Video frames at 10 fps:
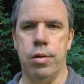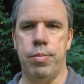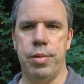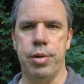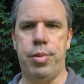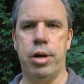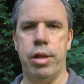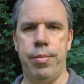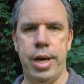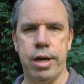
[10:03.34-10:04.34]
people part
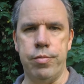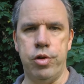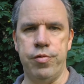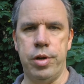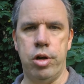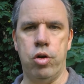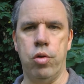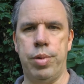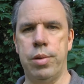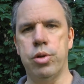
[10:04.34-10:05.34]
of the MAGA movement
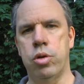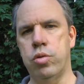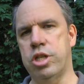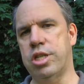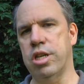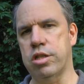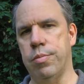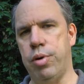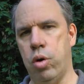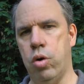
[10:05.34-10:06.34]
or people who still
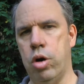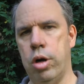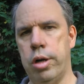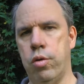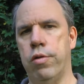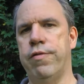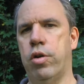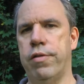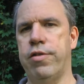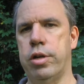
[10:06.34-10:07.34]
support or
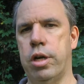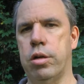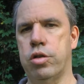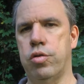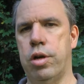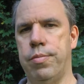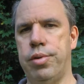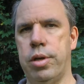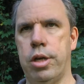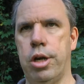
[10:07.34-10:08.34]
voted for Donald Trump,
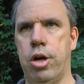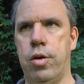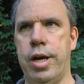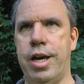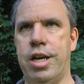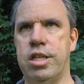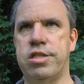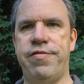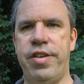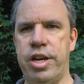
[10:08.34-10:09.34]

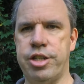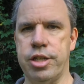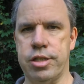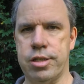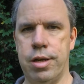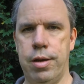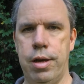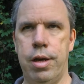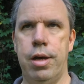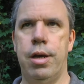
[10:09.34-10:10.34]
as fascists.
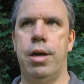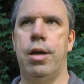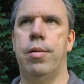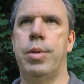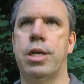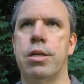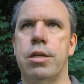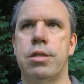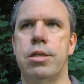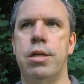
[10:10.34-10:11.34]

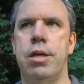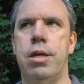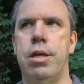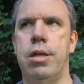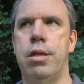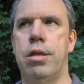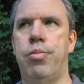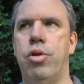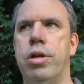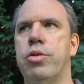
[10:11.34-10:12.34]
Because the
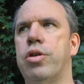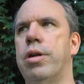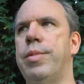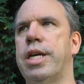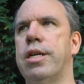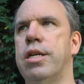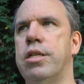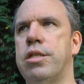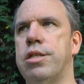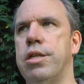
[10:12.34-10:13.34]
point I'm trying to make
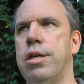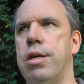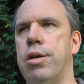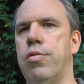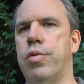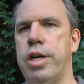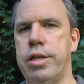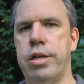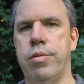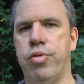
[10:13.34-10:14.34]
is, what I
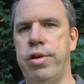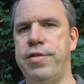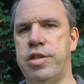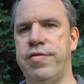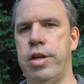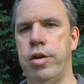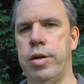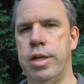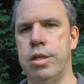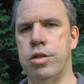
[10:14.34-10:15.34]
did in a previous video
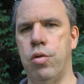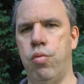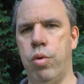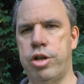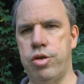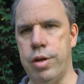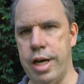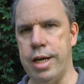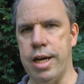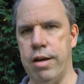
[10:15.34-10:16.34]
is, what do
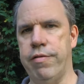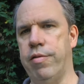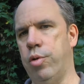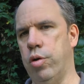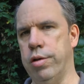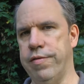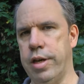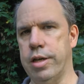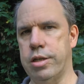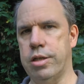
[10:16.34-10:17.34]
they gain from all of
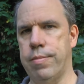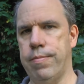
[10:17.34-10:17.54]
this?